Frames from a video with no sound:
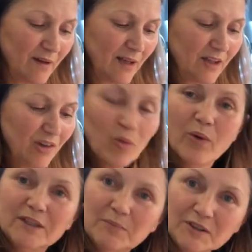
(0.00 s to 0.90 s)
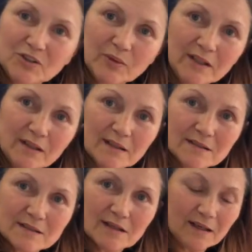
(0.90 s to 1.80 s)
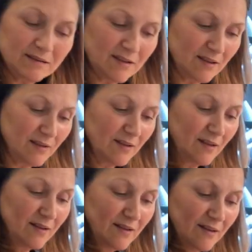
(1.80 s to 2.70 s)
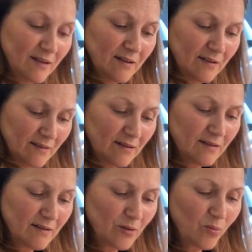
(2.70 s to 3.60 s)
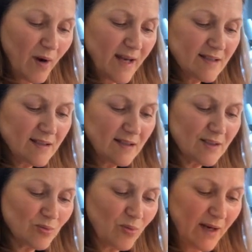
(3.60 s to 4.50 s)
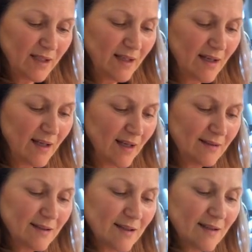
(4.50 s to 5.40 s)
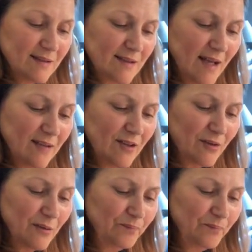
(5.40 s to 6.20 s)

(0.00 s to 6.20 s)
And you're going to be doing this until the rice is ready and tender.